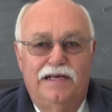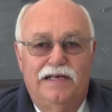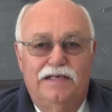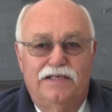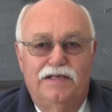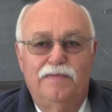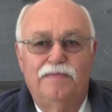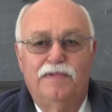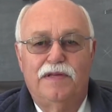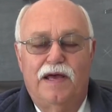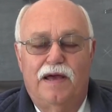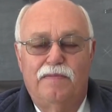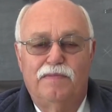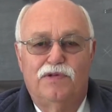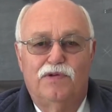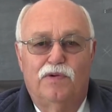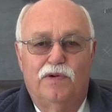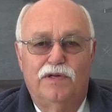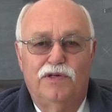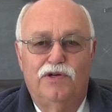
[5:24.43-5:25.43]

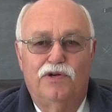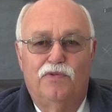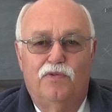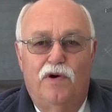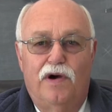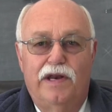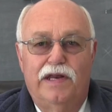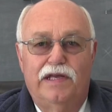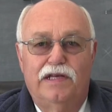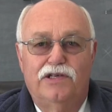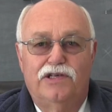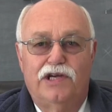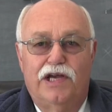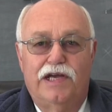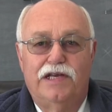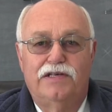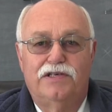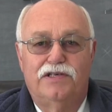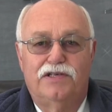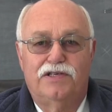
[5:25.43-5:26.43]
Sometimes when you're wanting
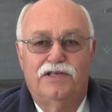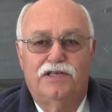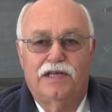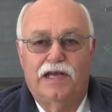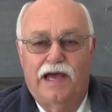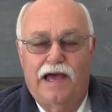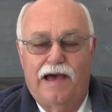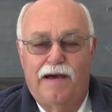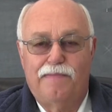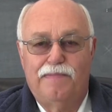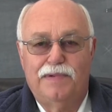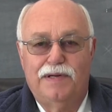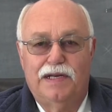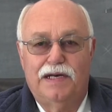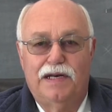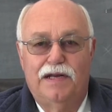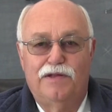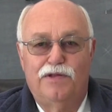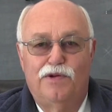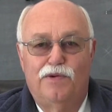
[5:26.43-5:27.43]
changes to happen
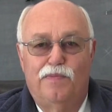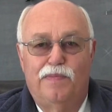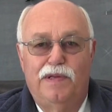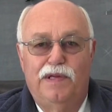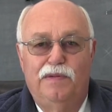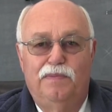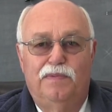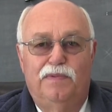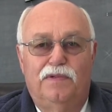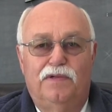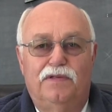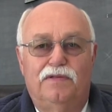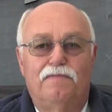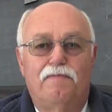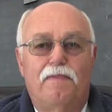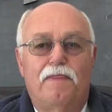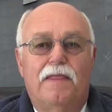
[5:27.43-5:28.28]
in other people,